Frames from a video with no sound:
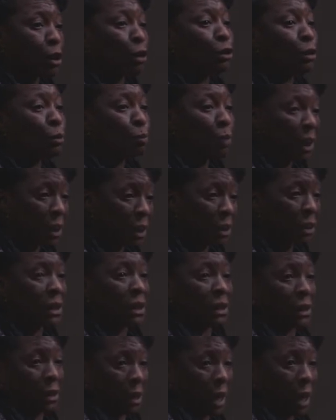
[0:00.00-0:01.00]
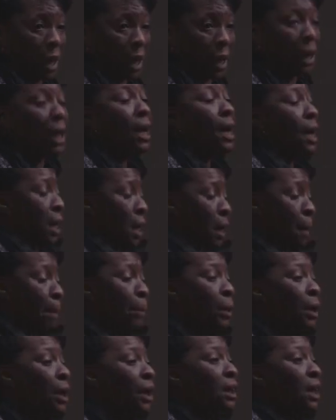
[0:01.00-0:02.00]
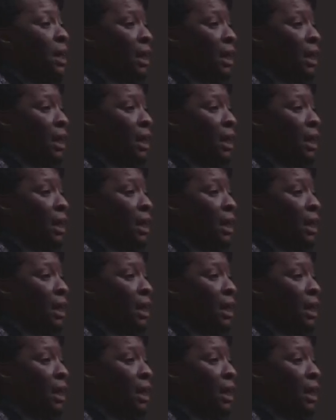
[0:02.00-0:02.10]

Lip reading: those witnesses said, and he put